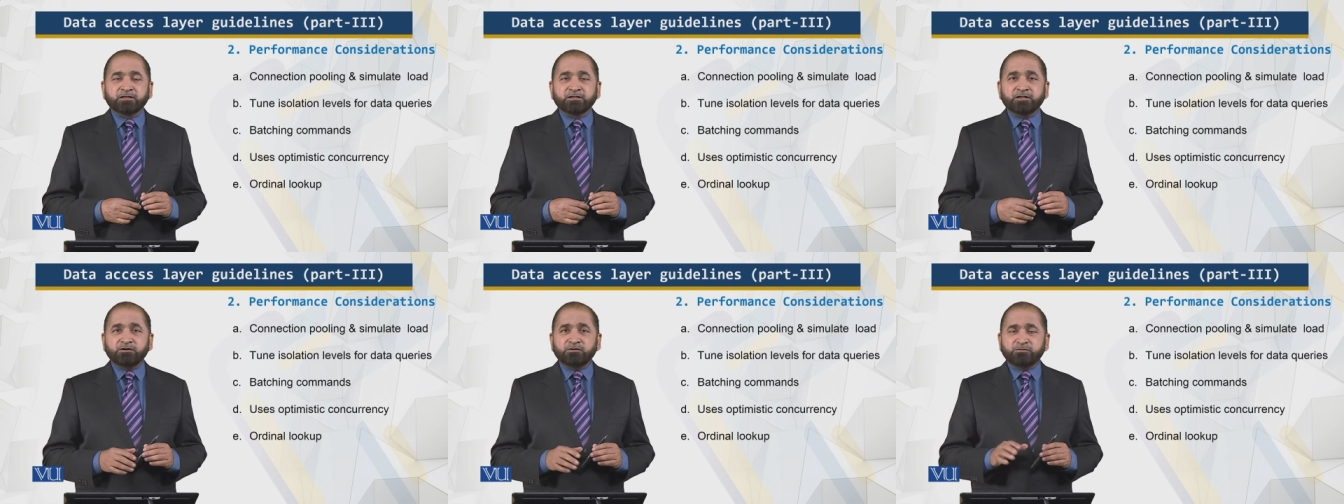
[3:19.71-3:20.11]

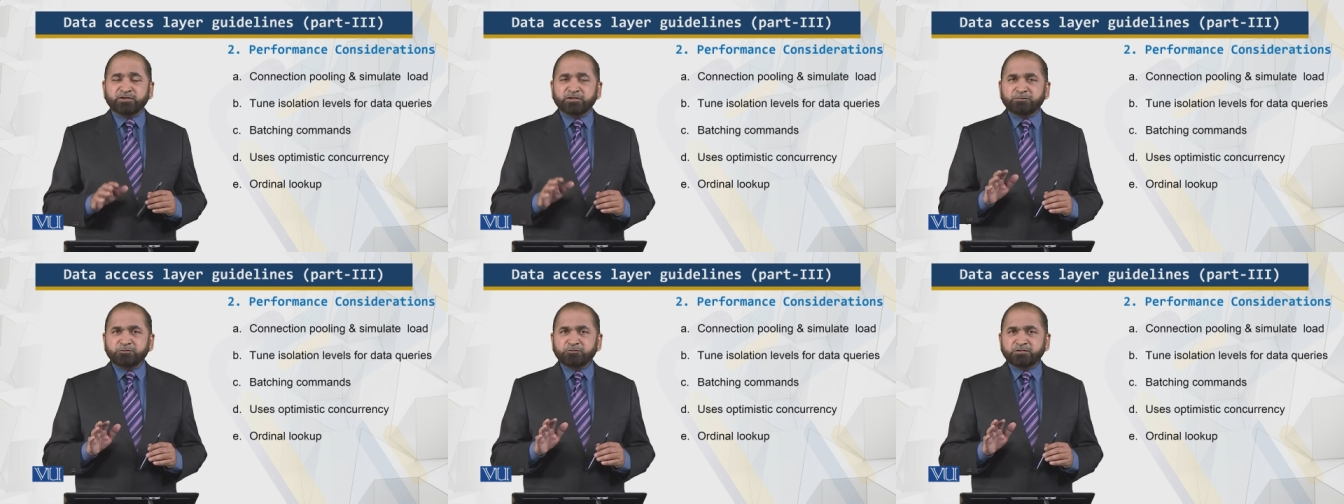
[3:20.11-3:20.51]
now
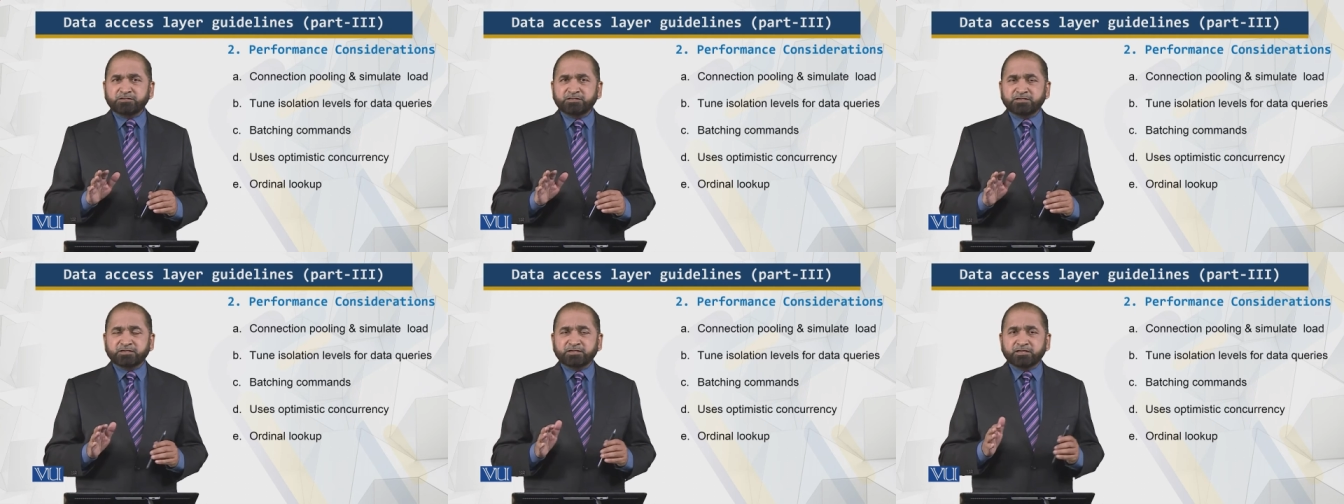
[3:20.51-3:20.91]
remember one
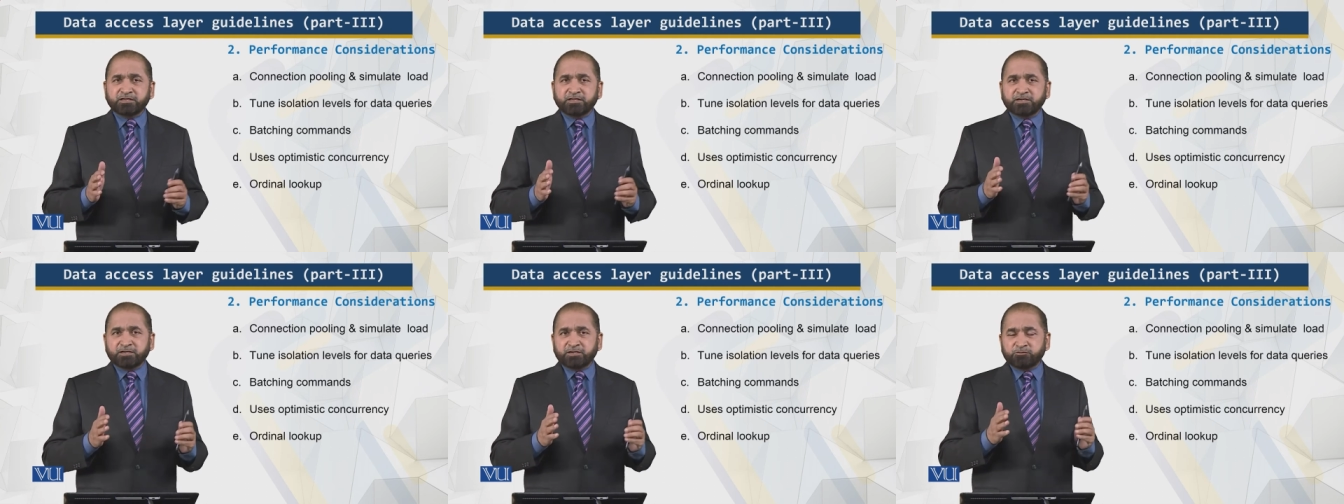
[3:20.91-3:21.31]
thing
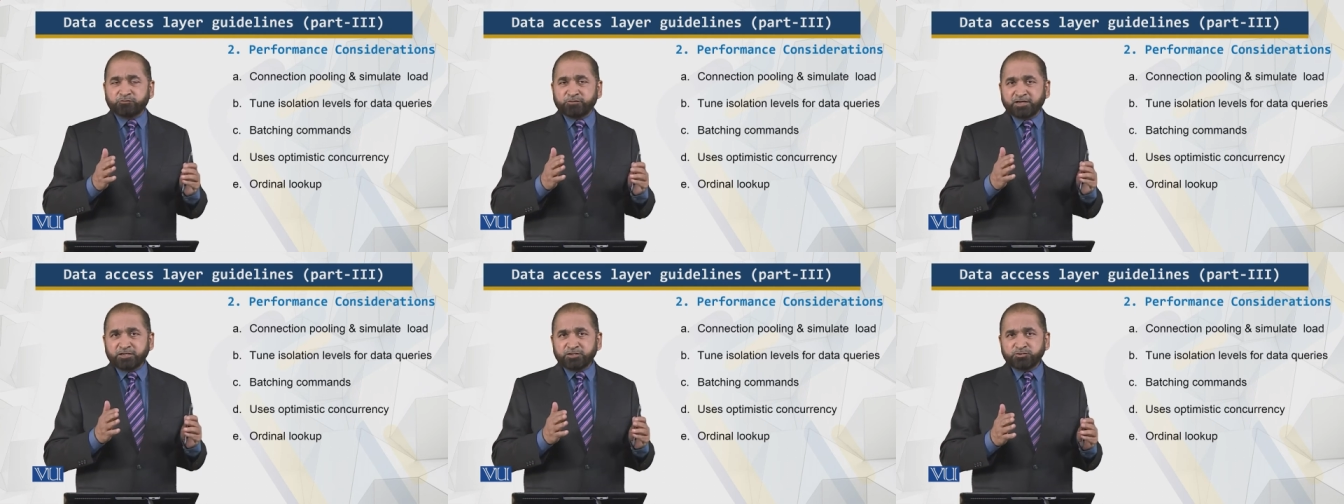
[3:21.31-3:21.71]
uh,
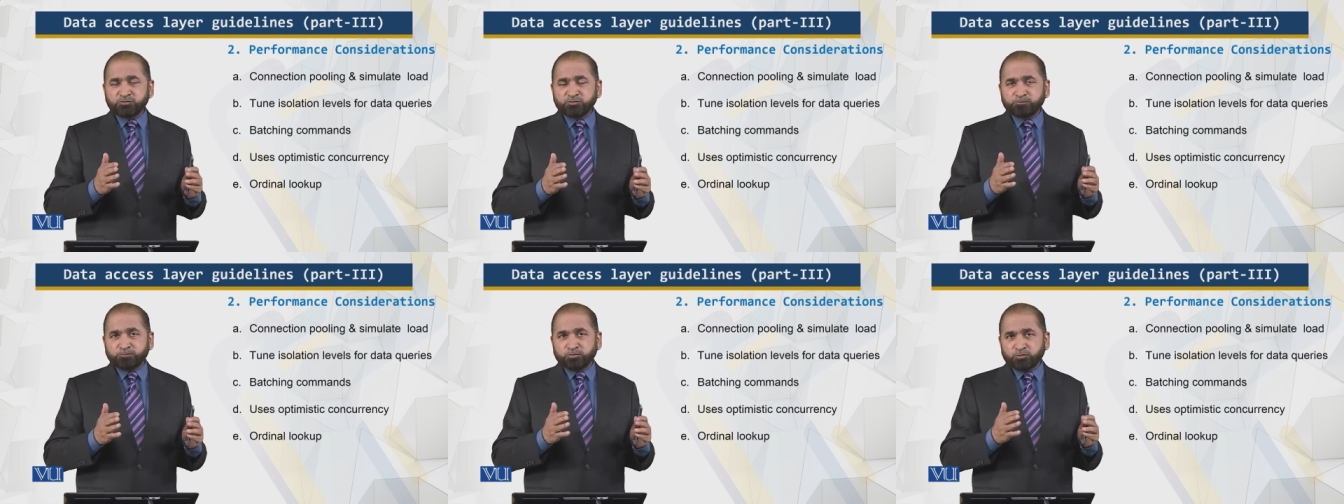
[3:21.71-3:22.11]
when
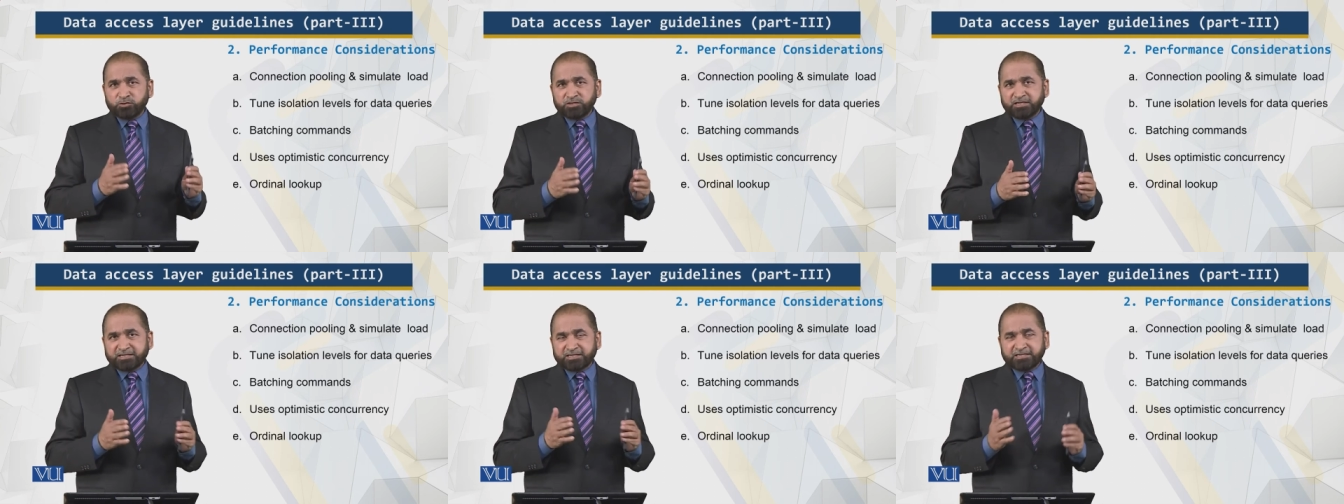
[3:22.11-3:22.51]
you
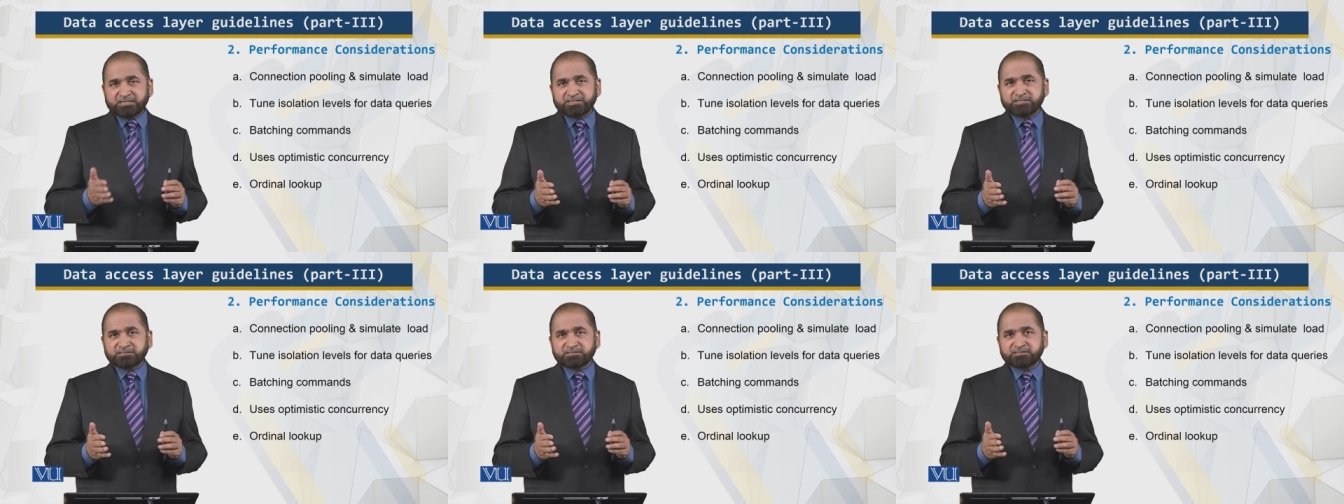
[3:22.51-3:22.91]
pool the
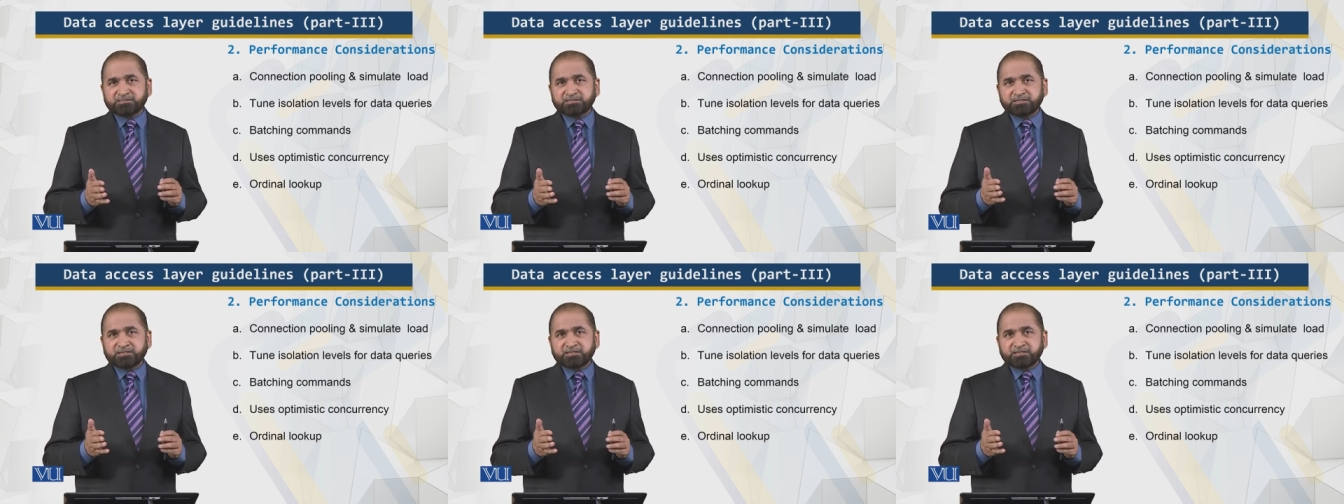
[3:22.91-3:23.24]
connections